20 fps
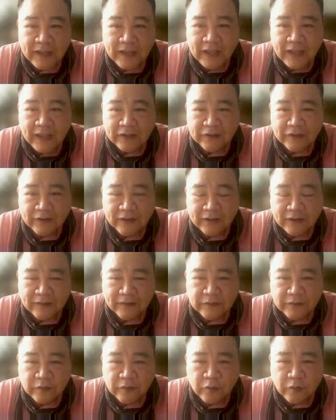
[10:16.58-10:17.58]
and you get
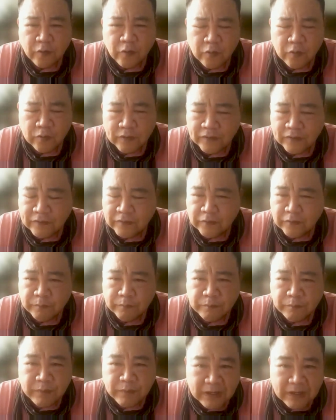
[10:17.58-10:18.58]
this
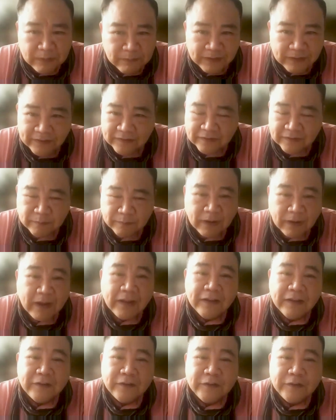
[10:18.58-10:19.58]
beaming
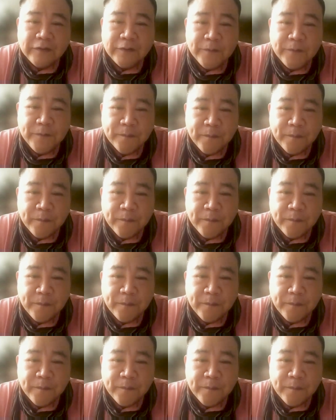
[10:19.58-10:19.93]
smile